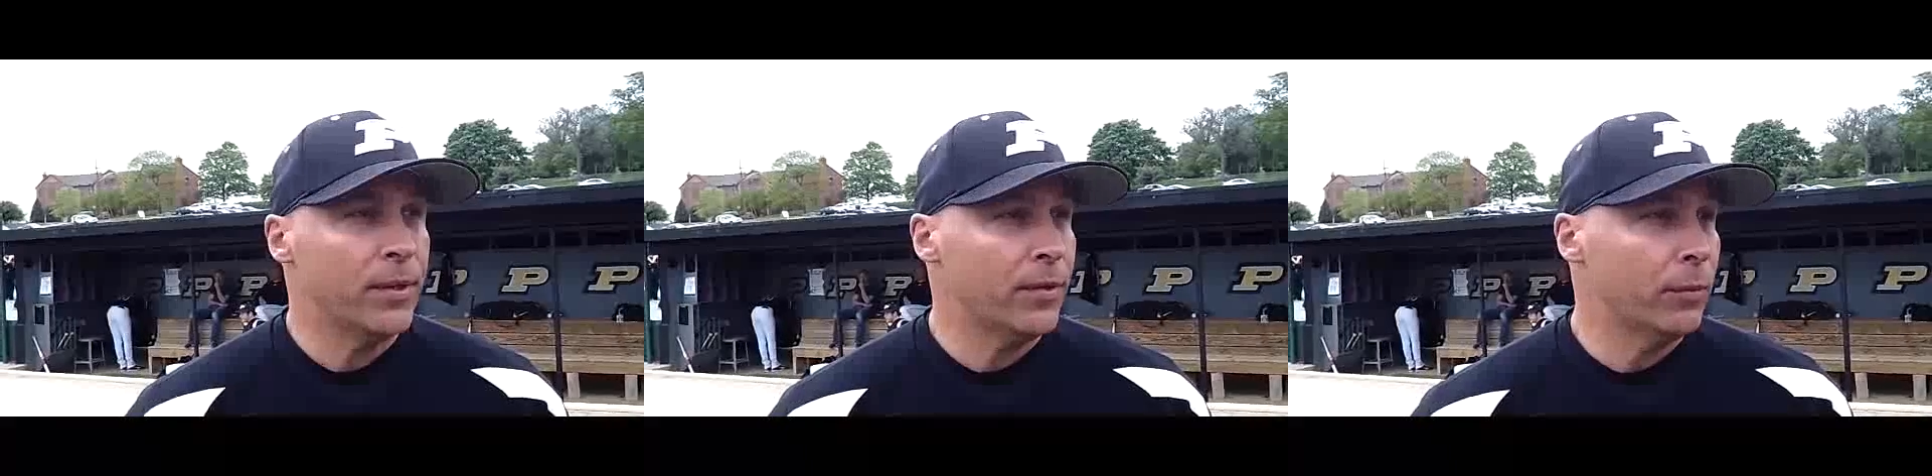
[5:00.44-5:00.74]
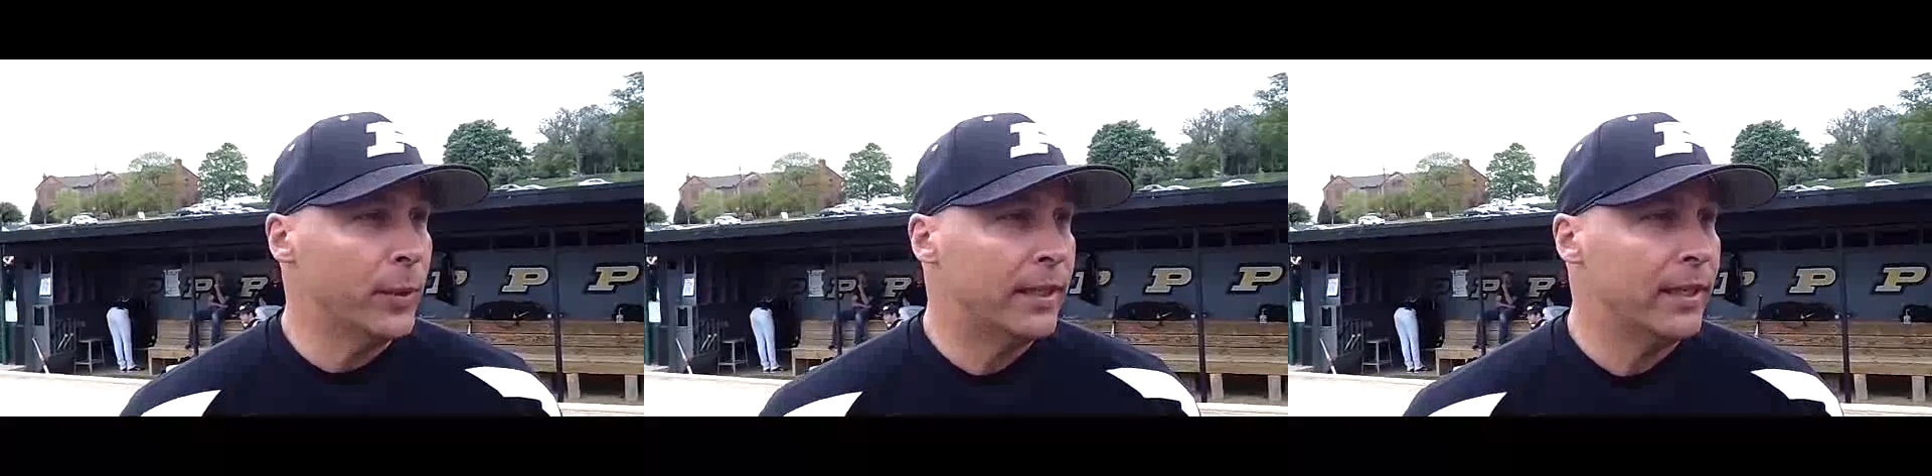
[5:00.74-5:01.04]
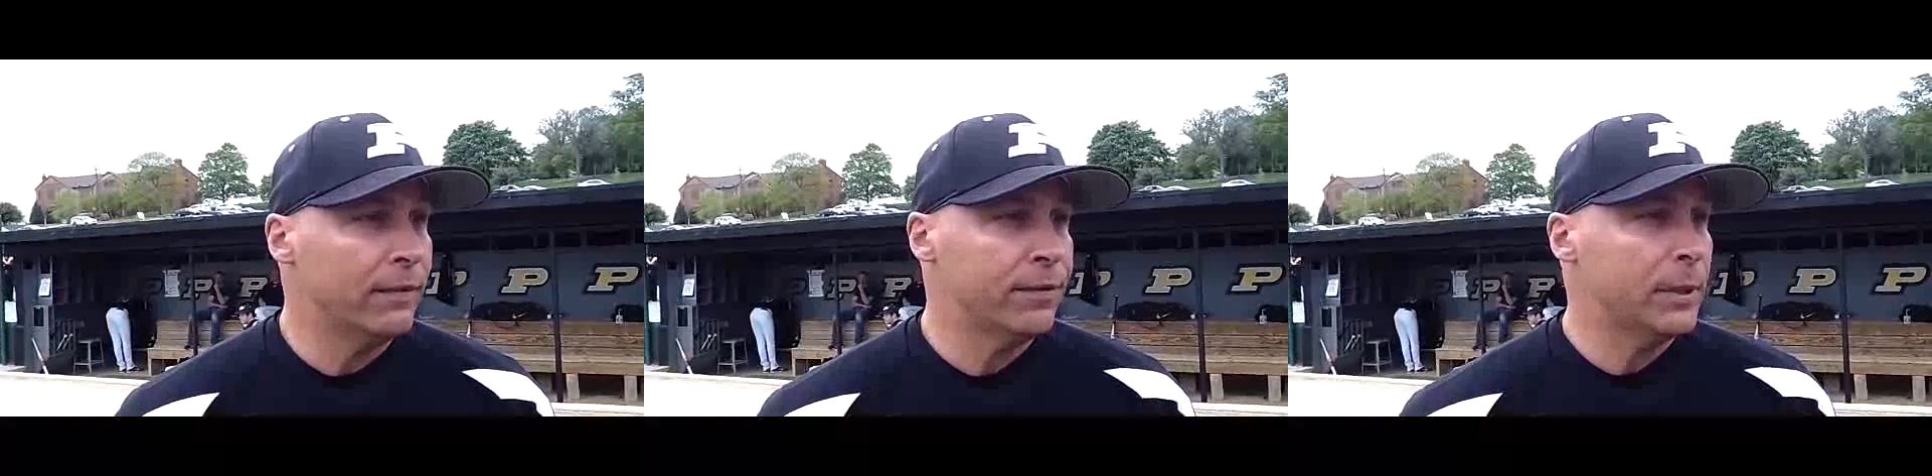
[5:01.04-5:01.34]
better than we
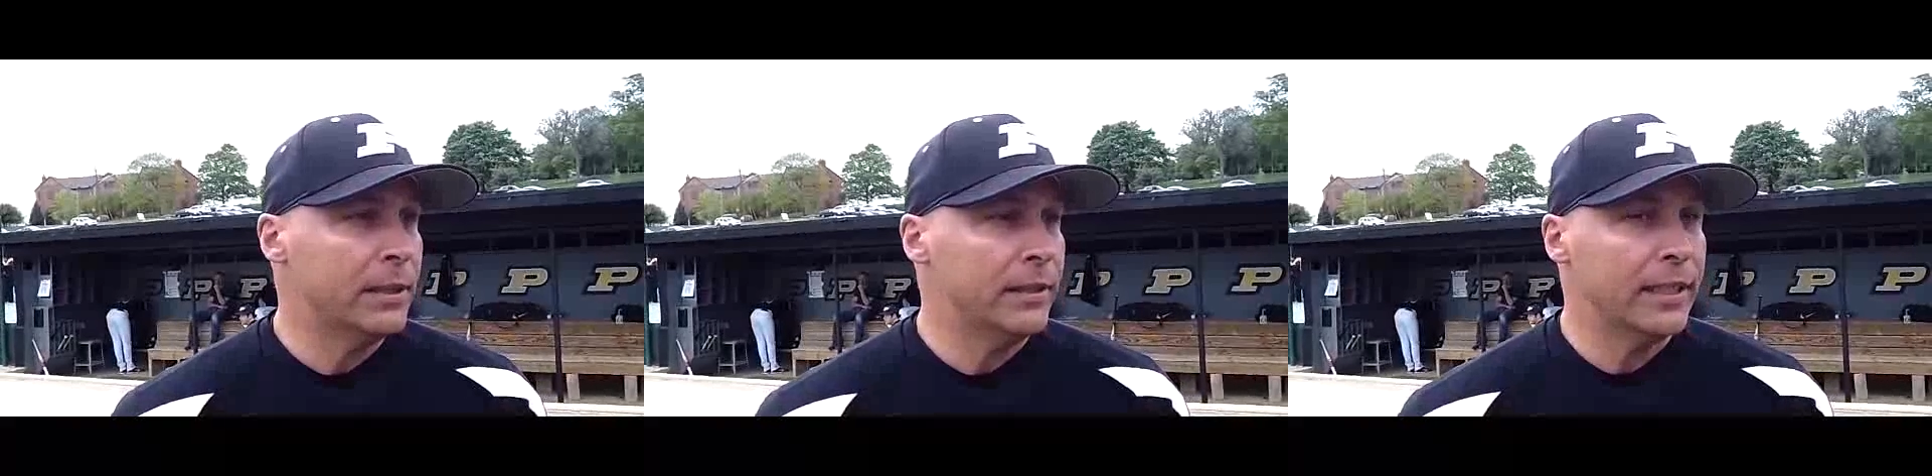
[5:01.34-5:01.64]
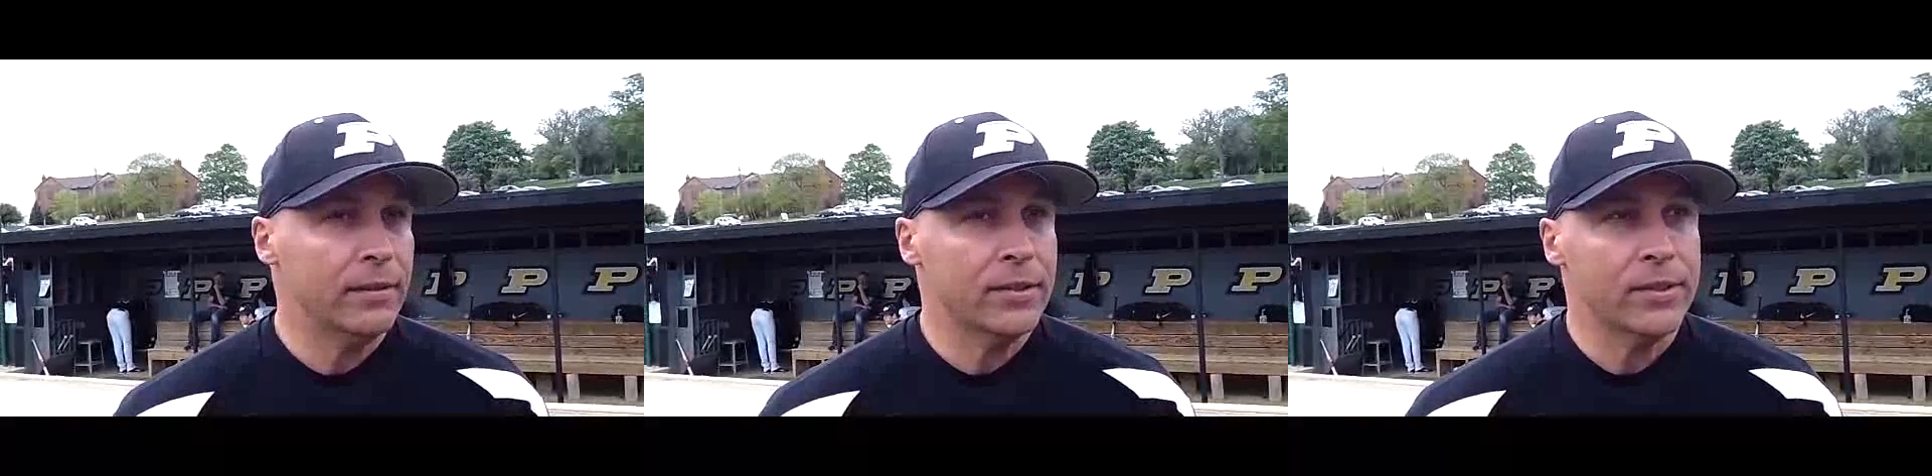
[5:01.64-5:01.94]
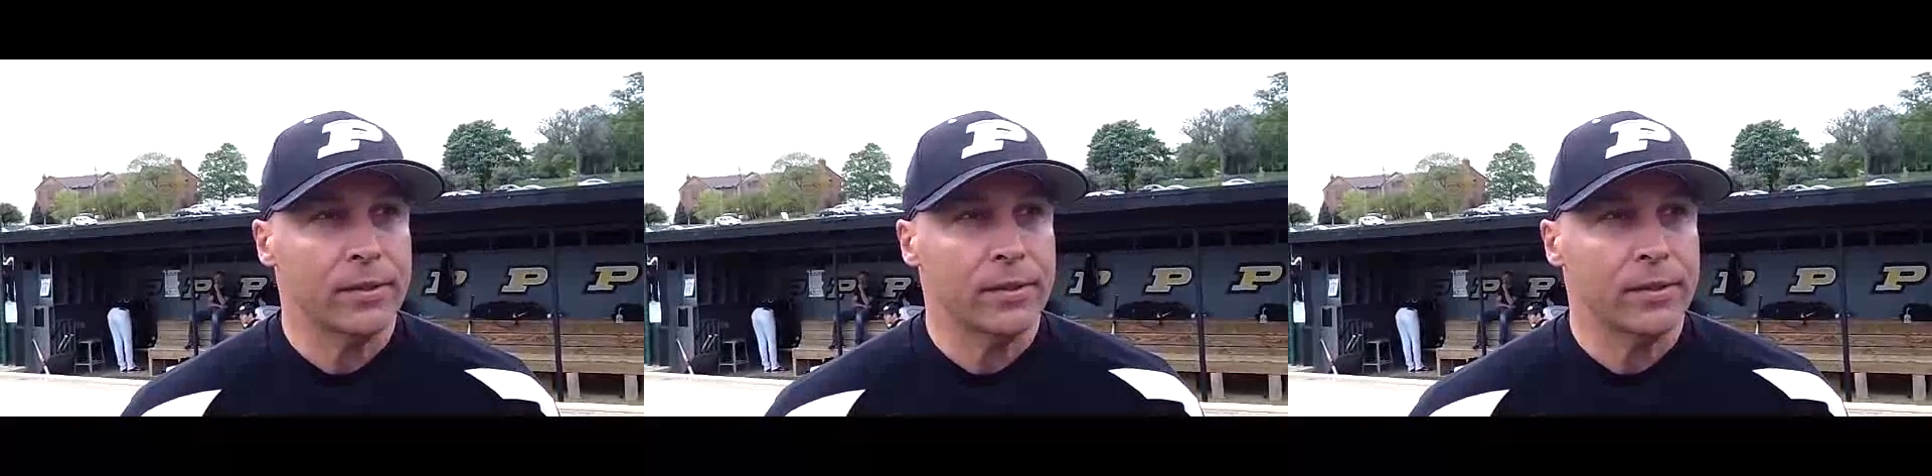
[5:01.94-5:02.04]
can from the dugout.